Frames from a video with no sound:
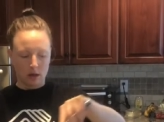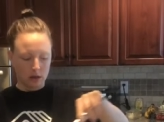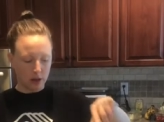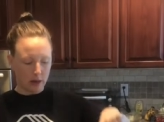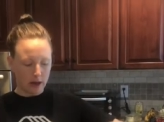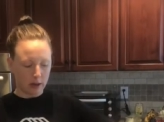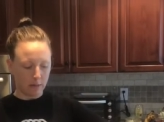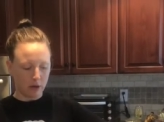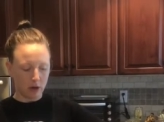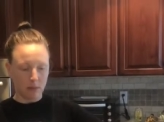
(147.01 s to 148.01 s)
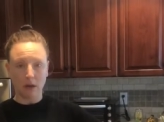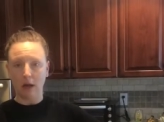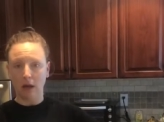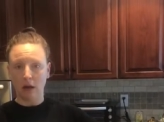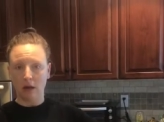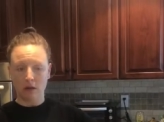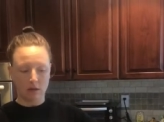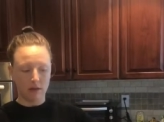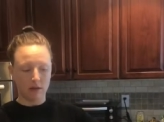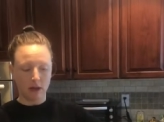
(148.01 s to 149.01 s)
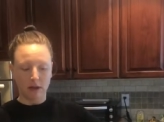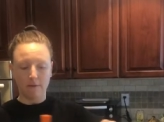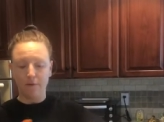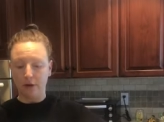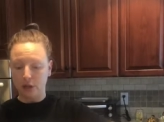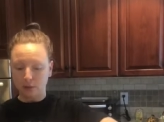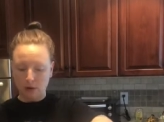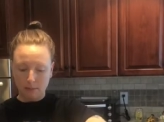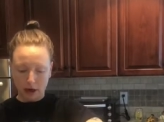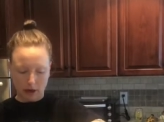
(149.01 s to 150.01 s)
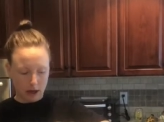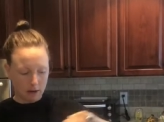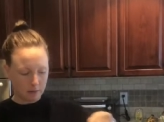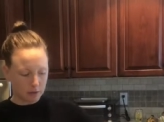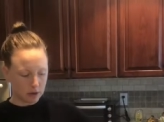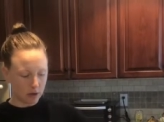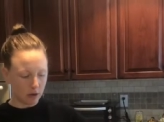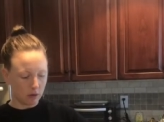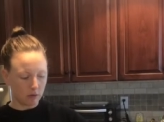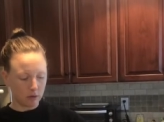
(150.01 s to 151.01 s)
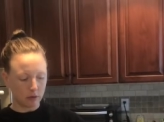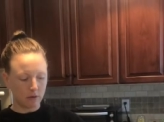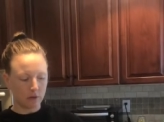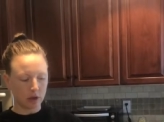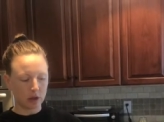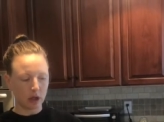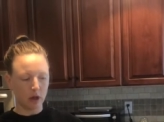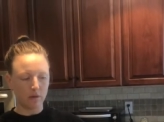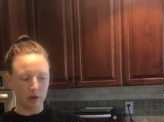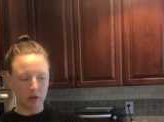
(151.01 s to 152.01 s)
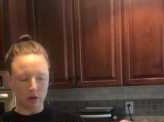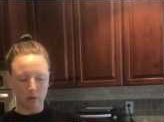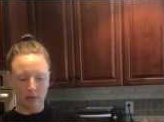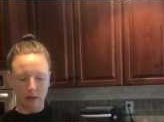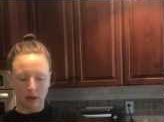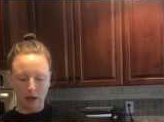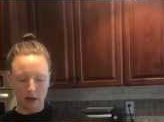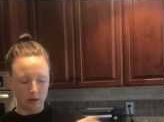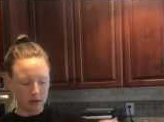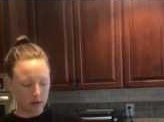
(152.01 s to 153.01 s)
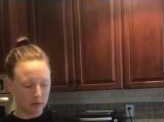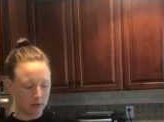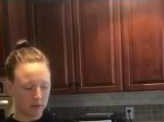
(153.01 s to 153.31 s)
so I can put them in the fridge with the marinade. So unfortunately I overcooked one of my carrots